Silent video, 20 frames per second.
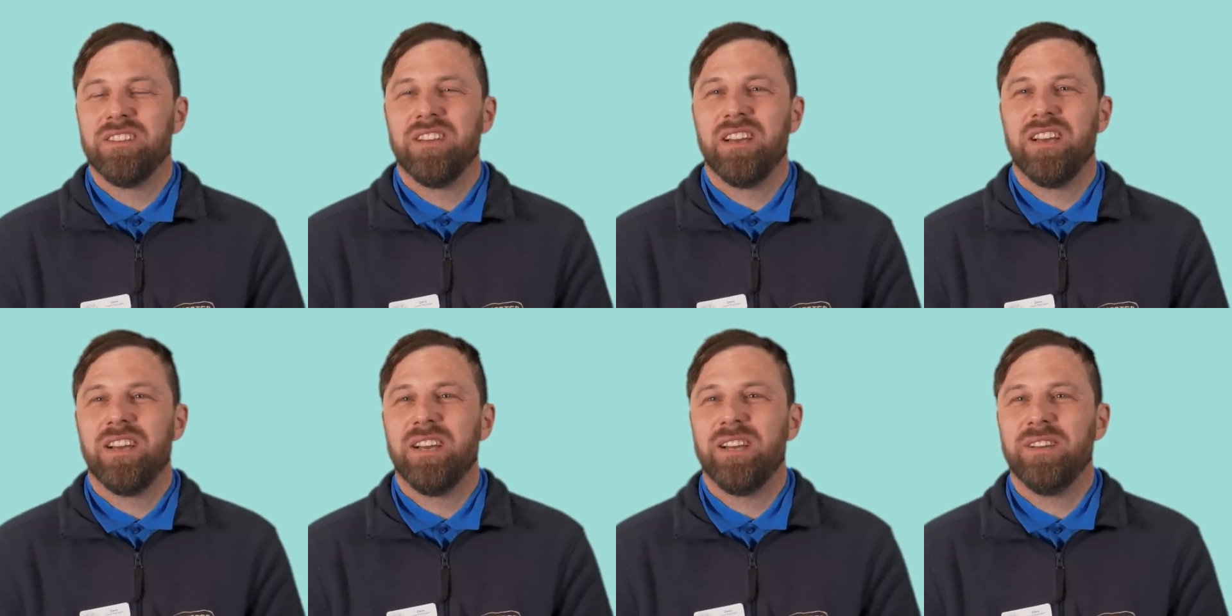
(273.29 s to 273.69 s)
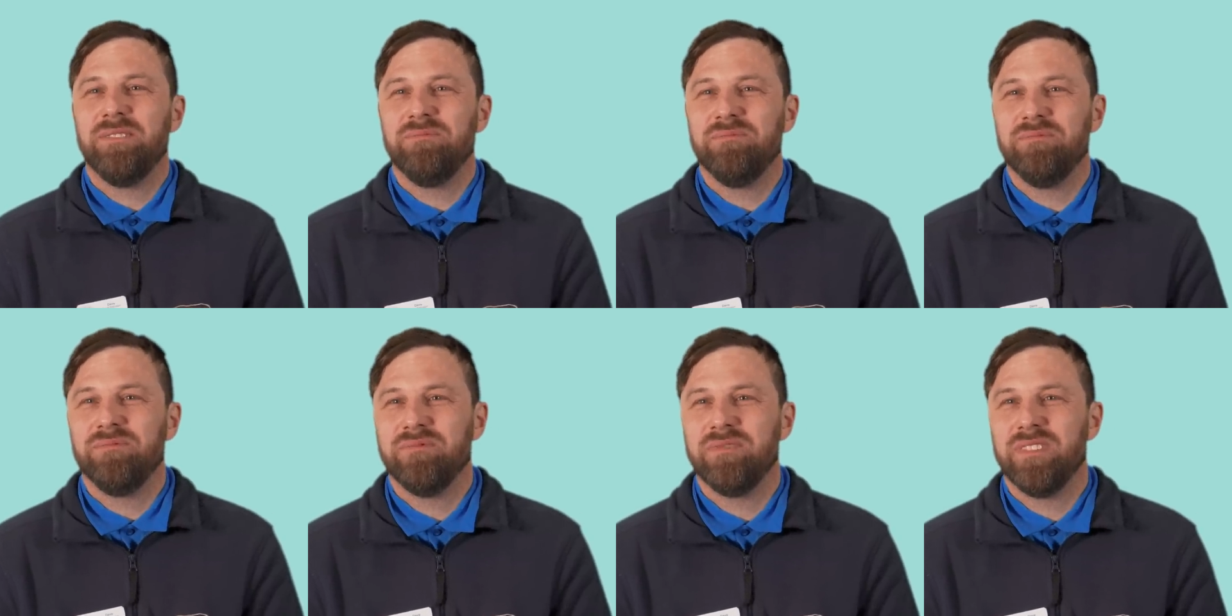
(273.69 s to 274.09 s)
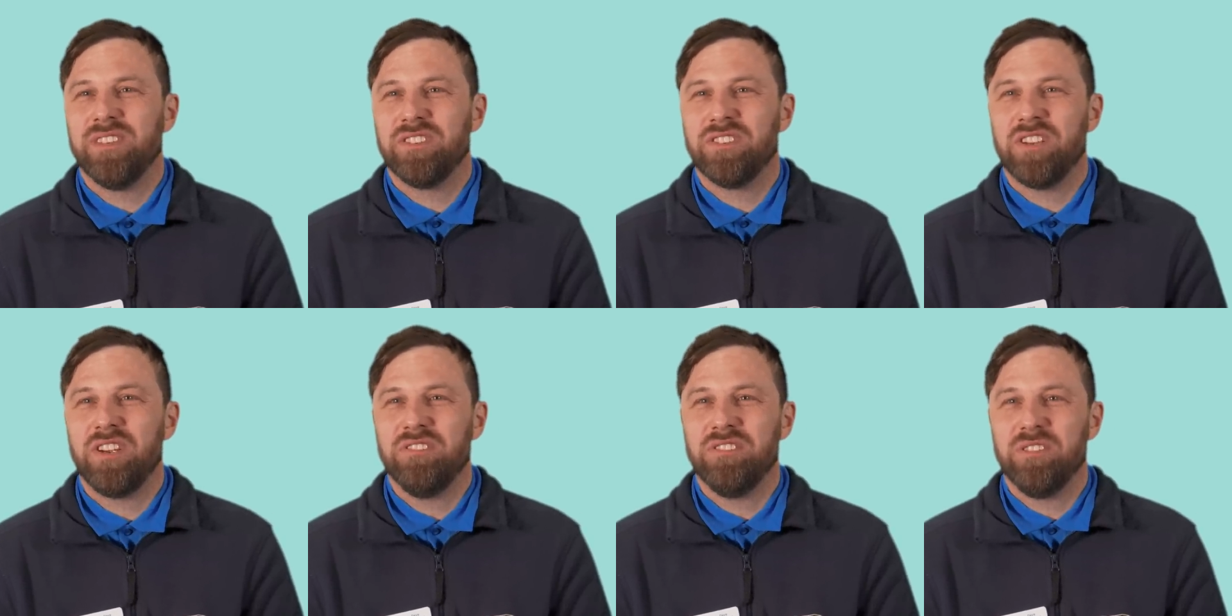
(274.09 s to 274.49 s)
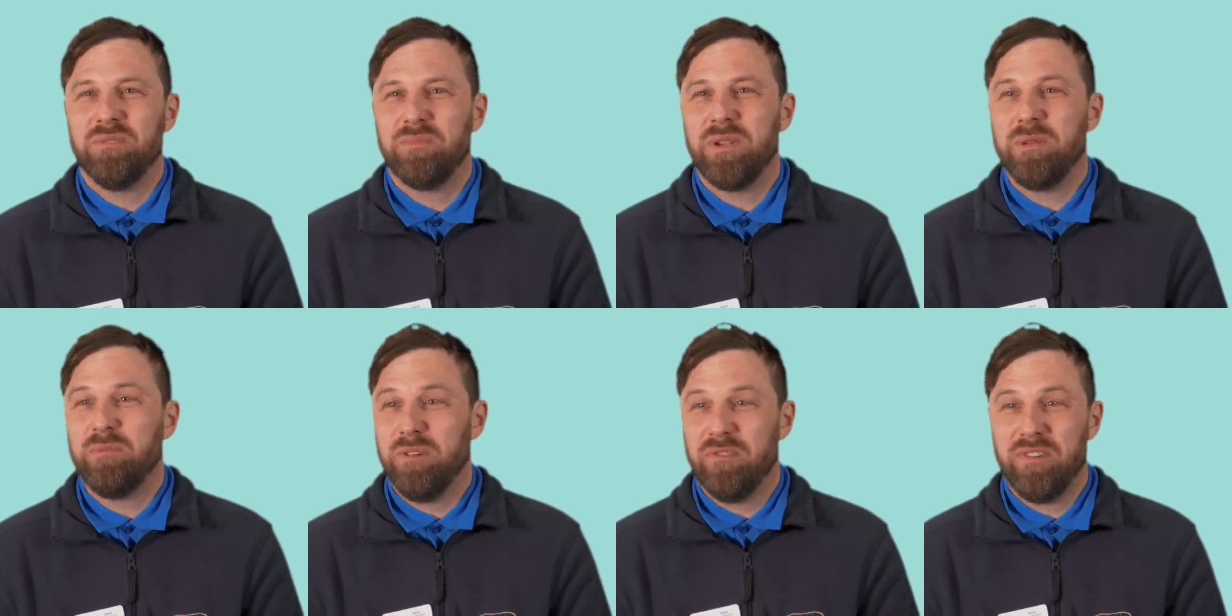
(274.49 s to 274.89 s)
Um, it shows that
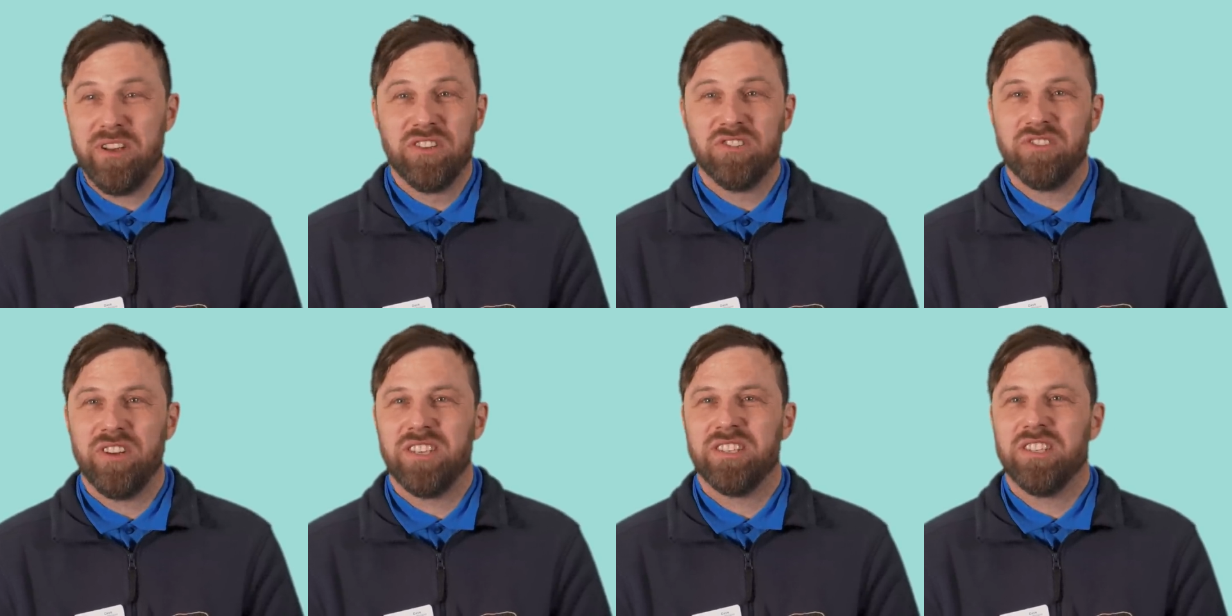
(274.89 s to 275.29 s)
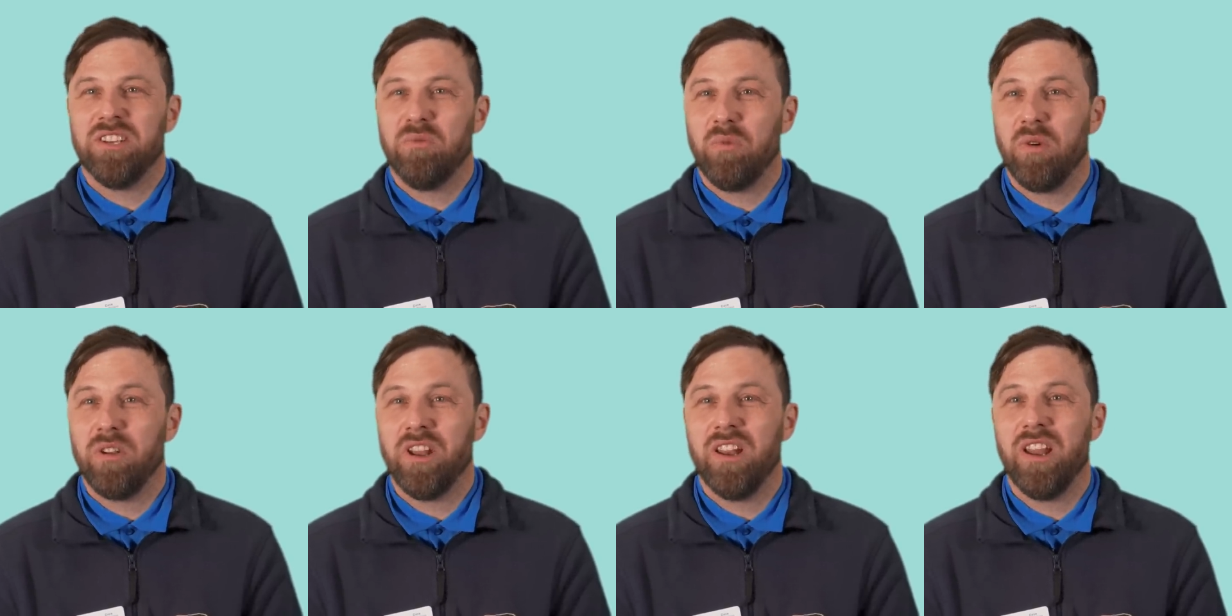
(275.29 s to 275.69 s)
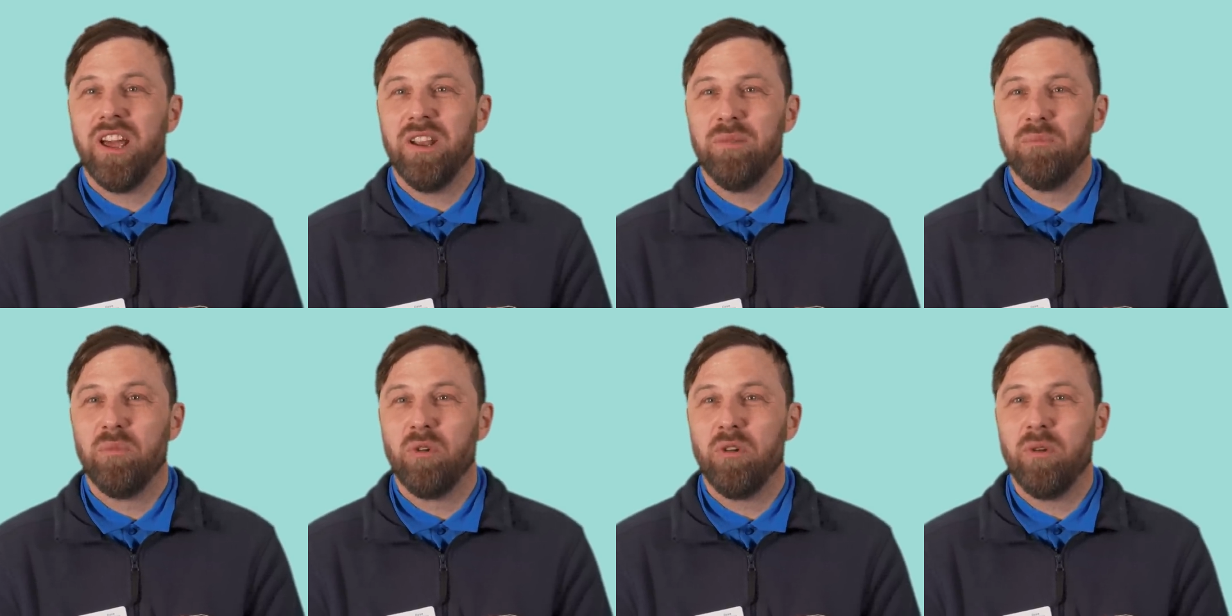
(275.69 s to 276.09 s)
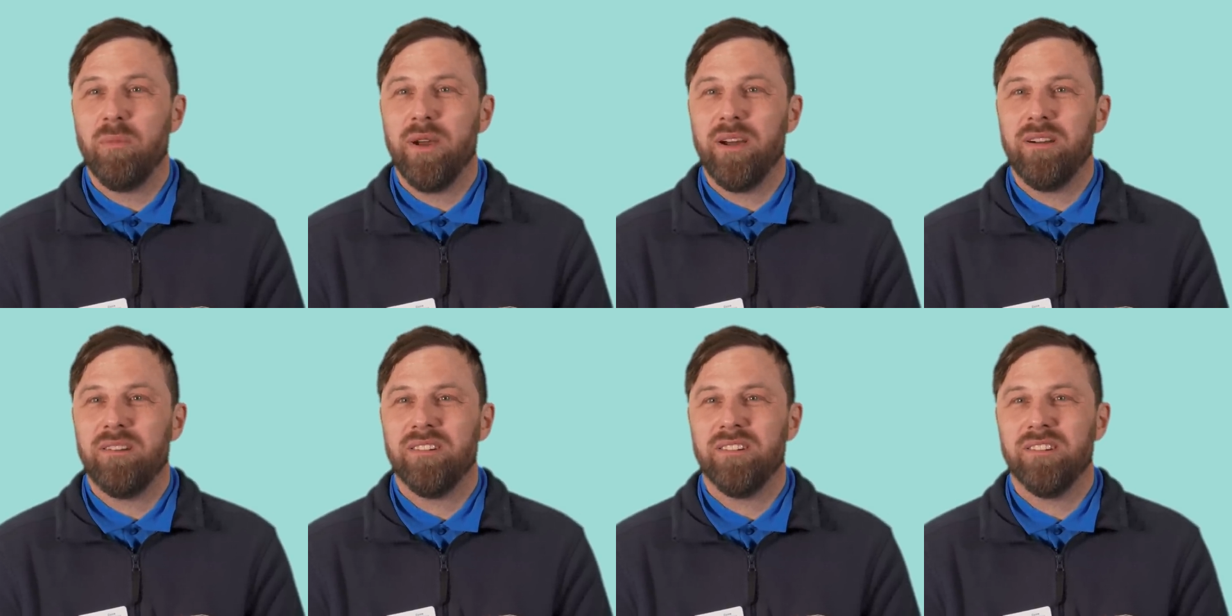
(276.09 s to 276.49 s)
people are interested and want to learn more
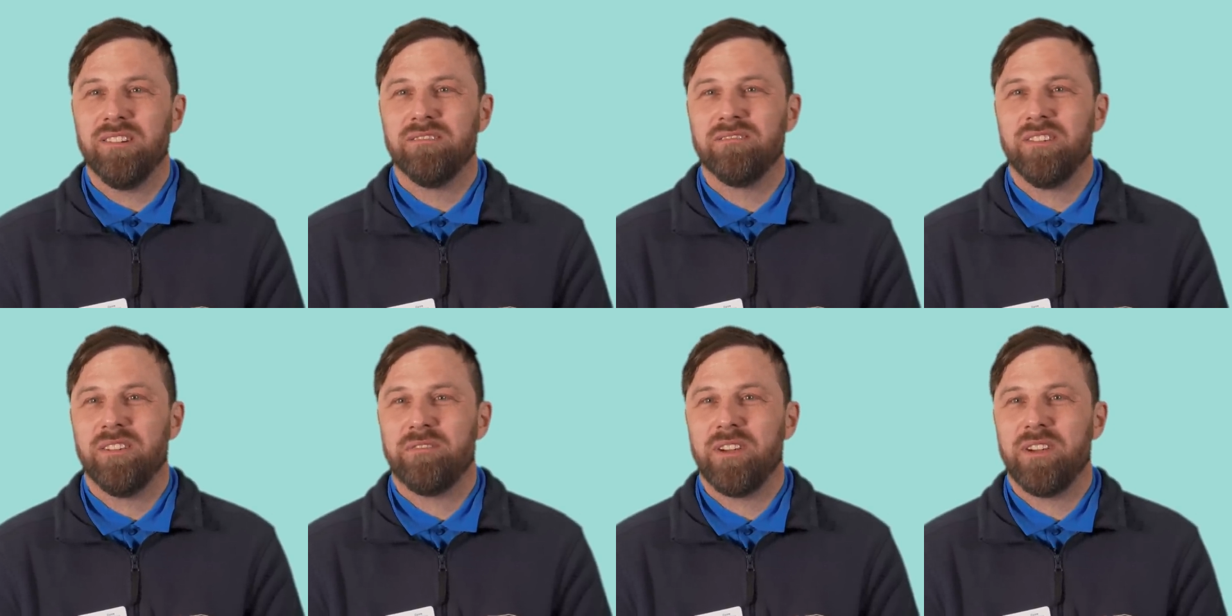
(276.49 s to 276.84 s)
about a,